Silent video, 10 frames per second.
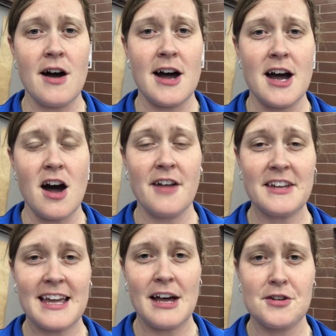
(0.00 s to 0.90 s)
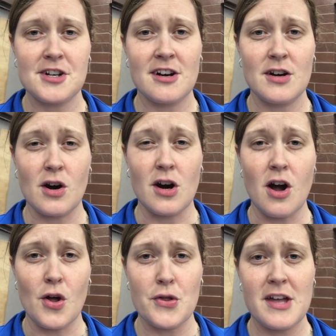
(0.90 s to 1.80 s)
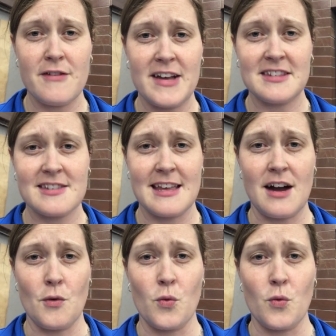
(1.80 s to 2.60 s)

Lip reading: on the calendar are all the events that